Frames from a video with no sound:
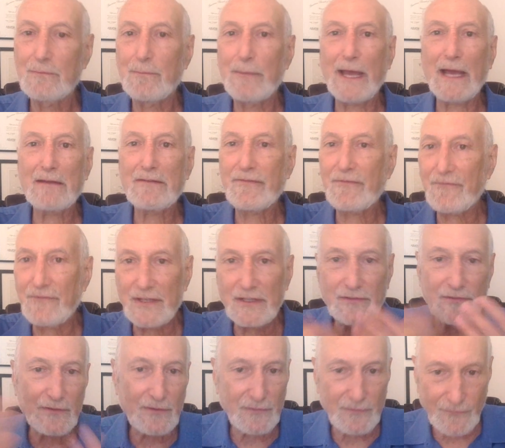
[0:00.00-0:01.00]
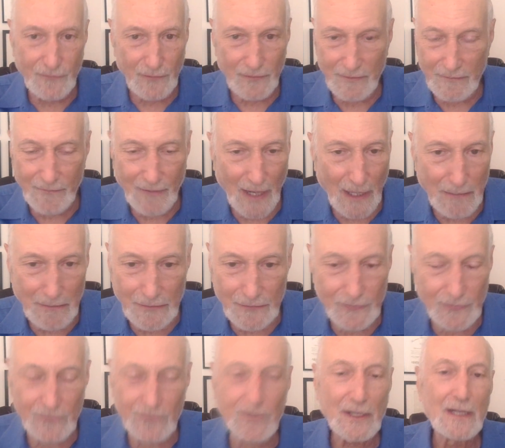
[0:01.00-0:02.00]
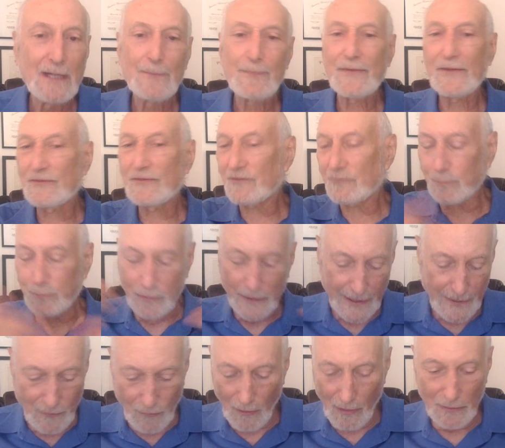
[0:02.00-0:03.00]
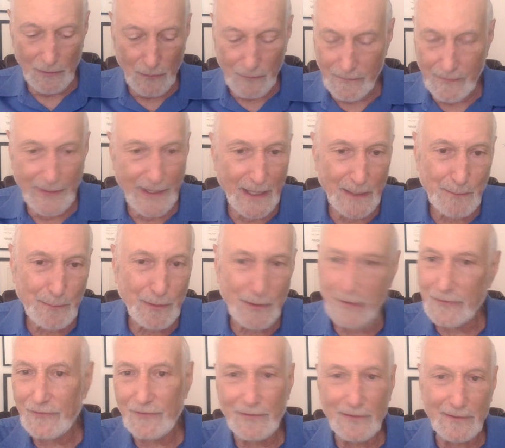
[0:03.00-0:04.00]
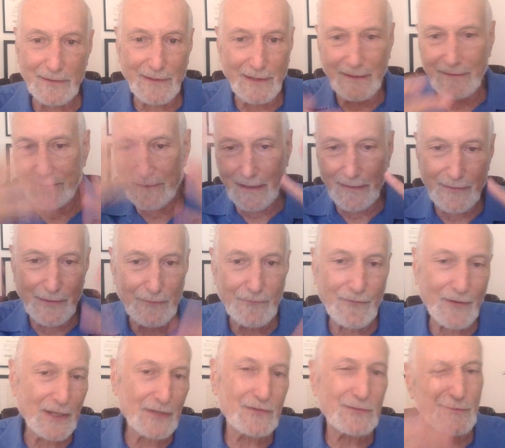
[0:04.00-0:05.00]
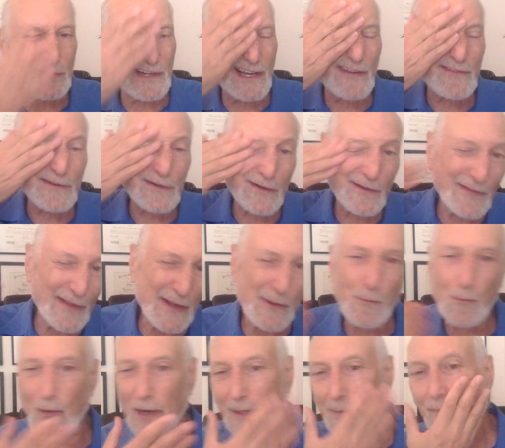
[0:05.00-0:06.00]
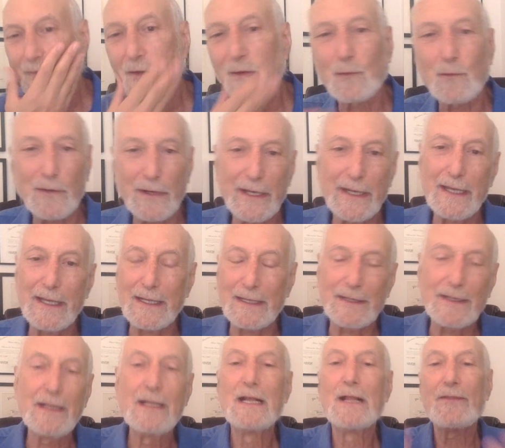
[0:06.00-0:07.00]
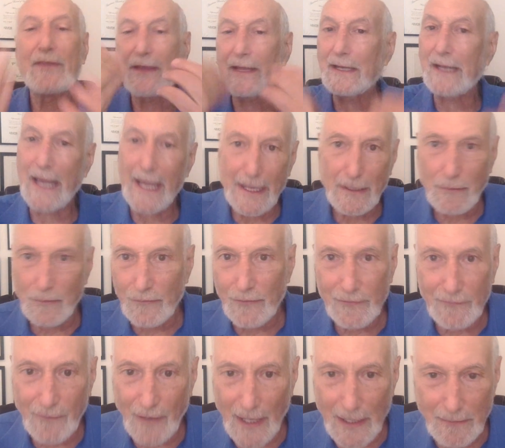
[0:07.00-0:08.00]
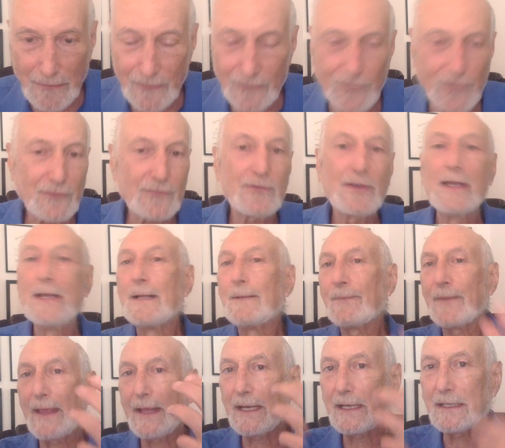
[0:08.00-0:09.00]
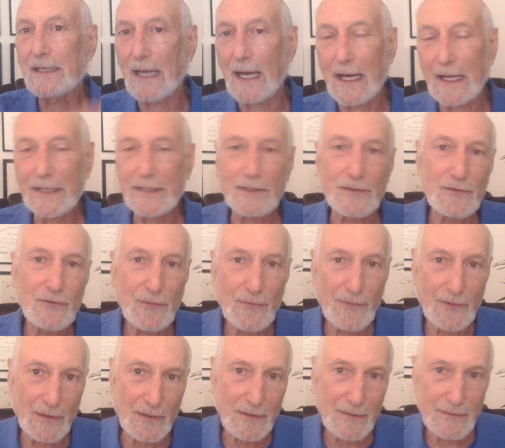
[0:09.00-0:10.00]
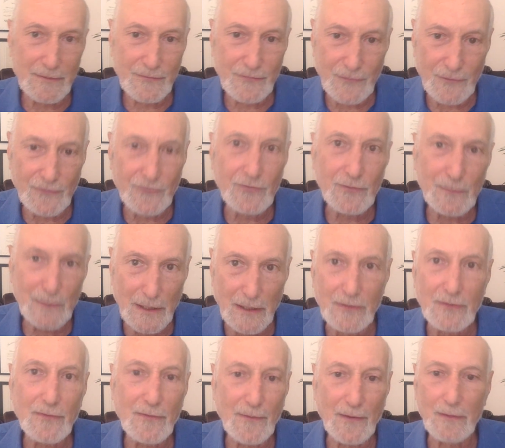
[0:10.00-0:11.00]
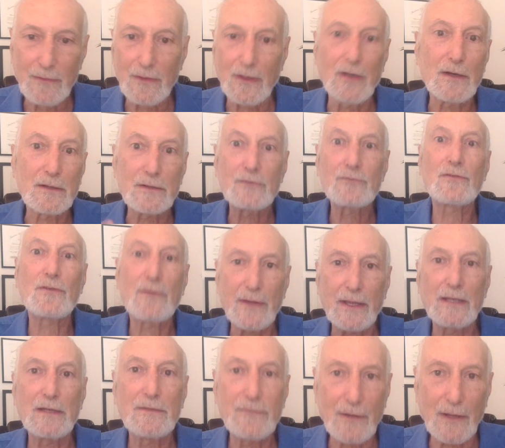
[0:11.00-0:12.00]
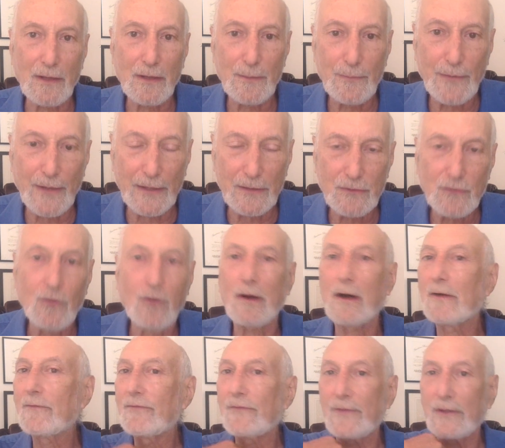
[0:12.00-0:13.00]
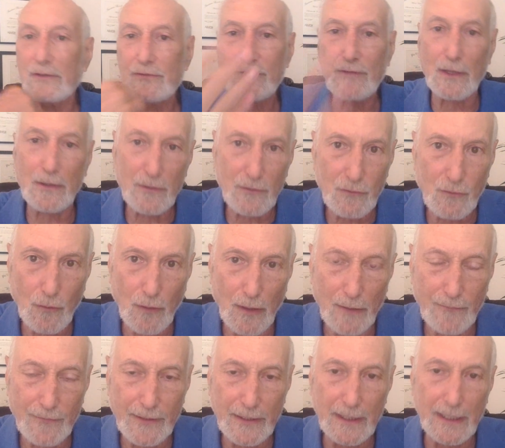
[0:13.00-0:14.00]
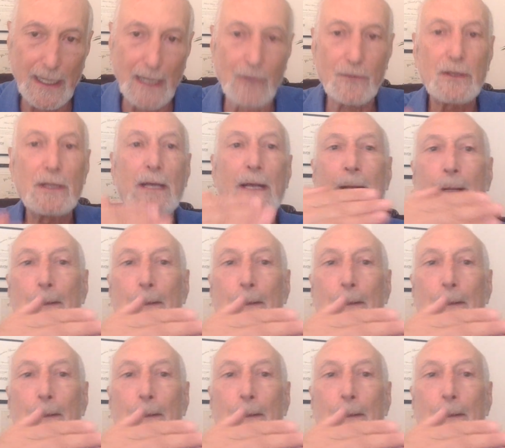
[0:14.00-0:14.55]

and bat feces full of viruses sprayed all over that person on, their face, whatever, and they wiped it away and they inhaled the viruses and it got into their system and into their lungs and they developed that cough and they started coughing it out